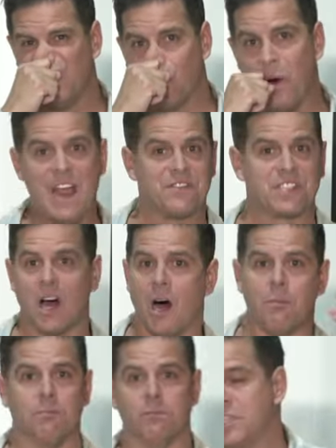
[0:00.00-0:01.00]
Waves
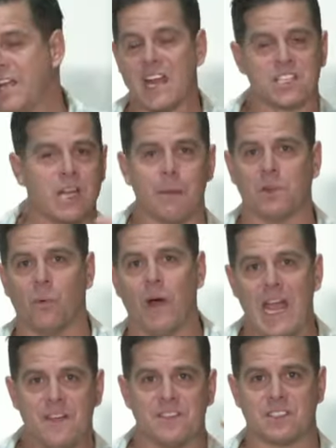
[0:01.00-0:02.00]
come. You can't stop the
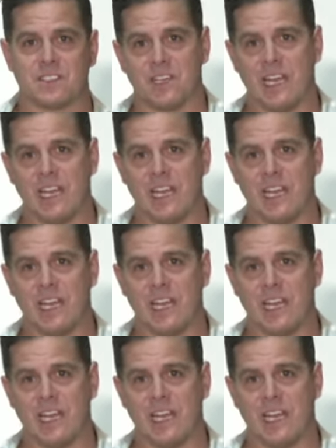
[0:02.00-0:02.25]
waves.